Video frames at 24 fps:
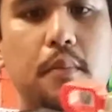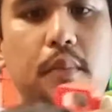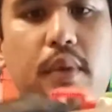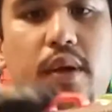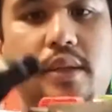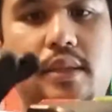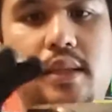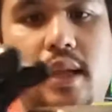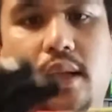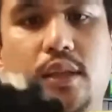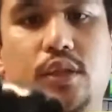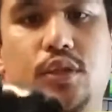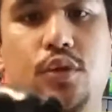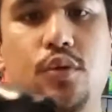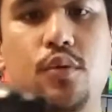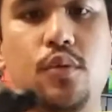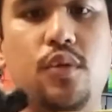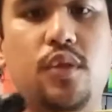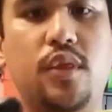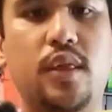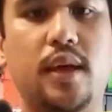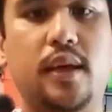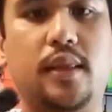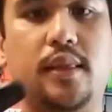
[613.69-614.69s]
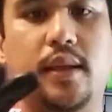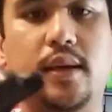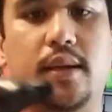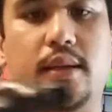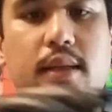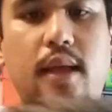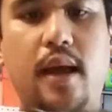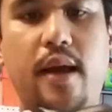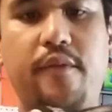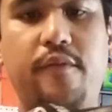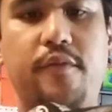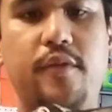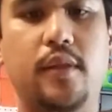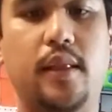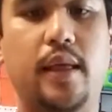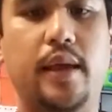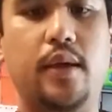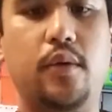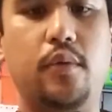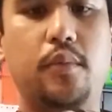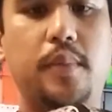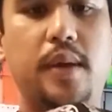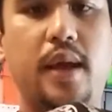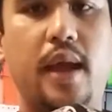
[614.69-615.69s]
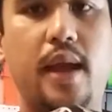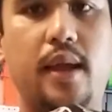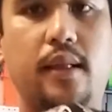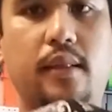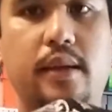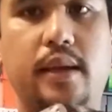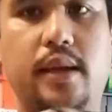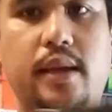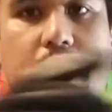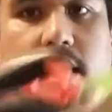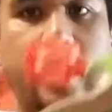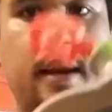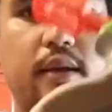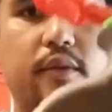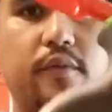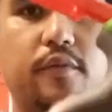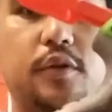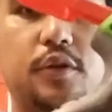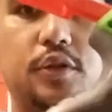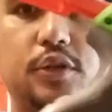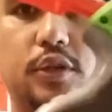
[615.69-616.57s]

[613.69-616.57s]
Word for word: but it's not too thick that I feel like it would be alienating for